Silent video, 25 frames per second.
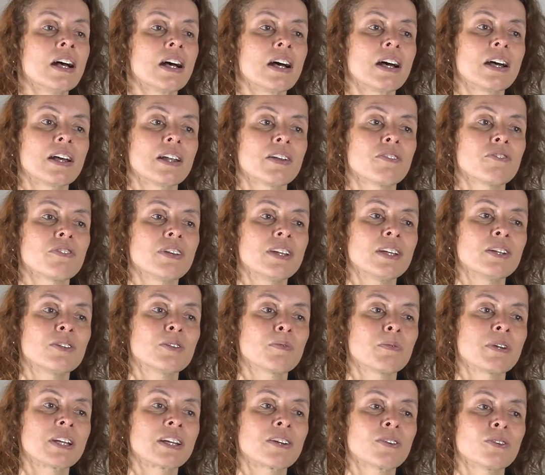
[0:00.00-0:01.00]
And we need
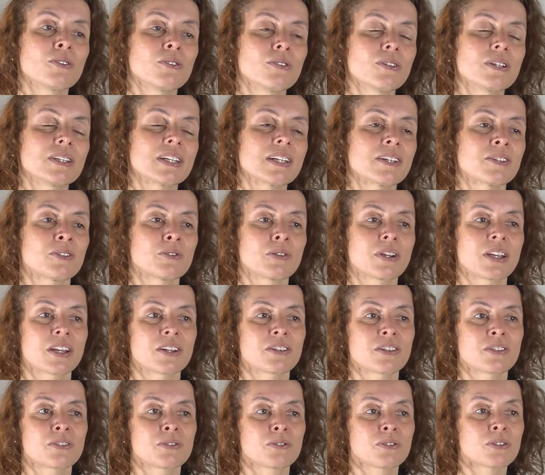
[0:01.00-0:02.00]
to bring all that
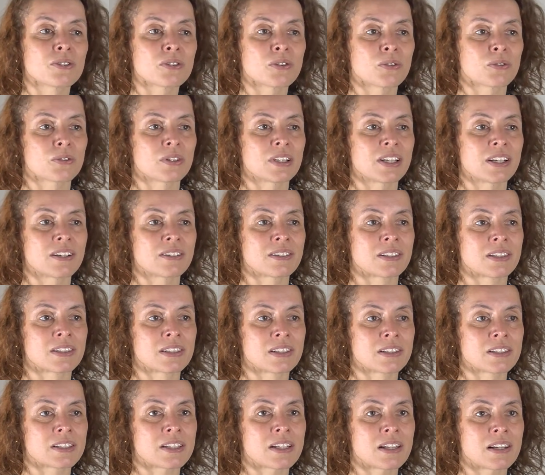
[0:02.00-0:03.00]
together to not only
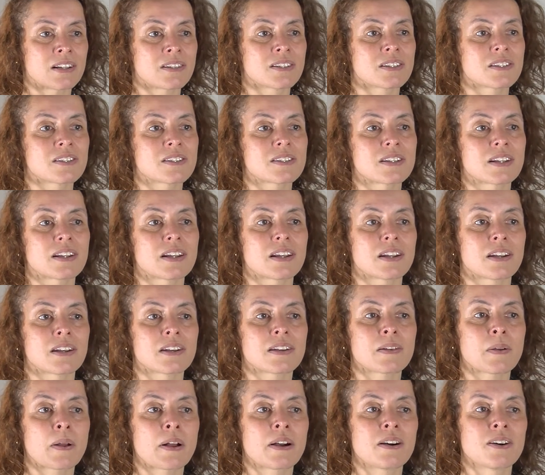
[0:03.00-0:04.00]

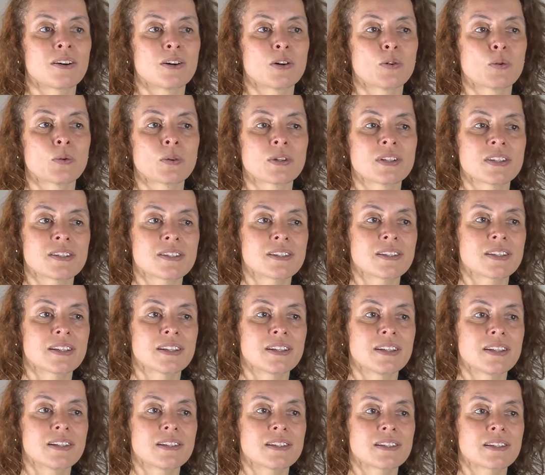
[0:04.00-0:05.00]
understand how
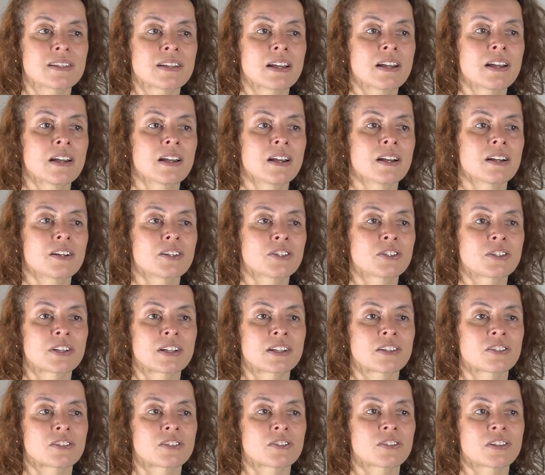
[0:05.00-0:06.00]
disease
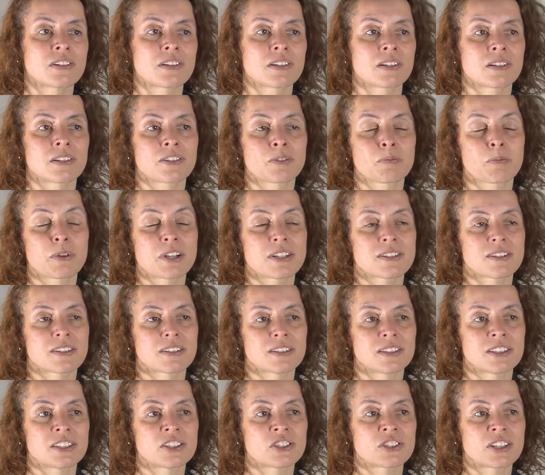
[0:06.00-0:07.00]
spreads
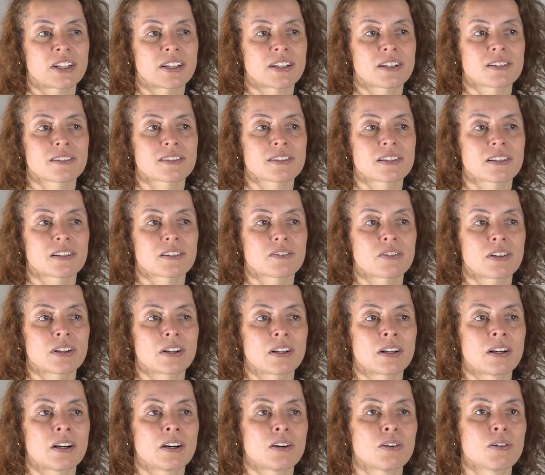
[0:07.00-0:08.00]
in these chains and
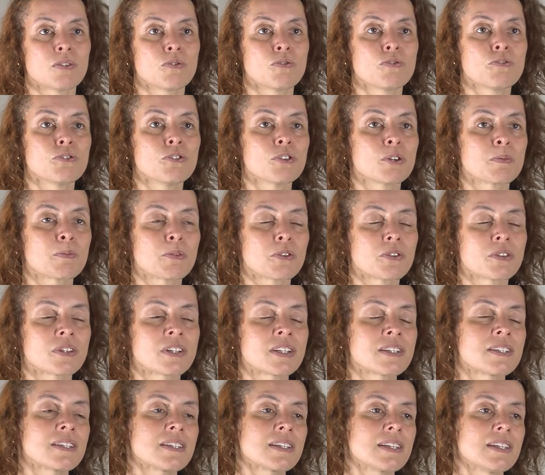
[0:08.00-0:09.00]
how foodborne
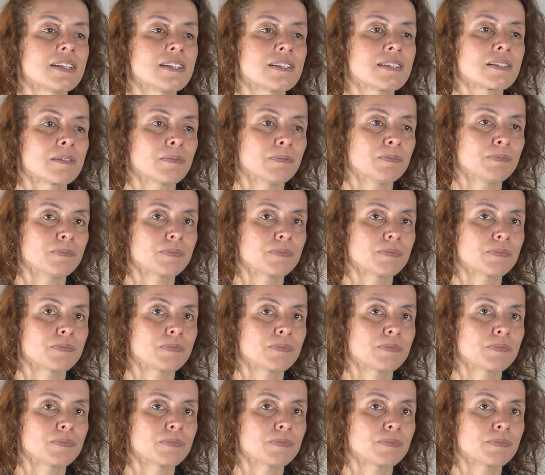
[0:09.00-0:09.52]
disease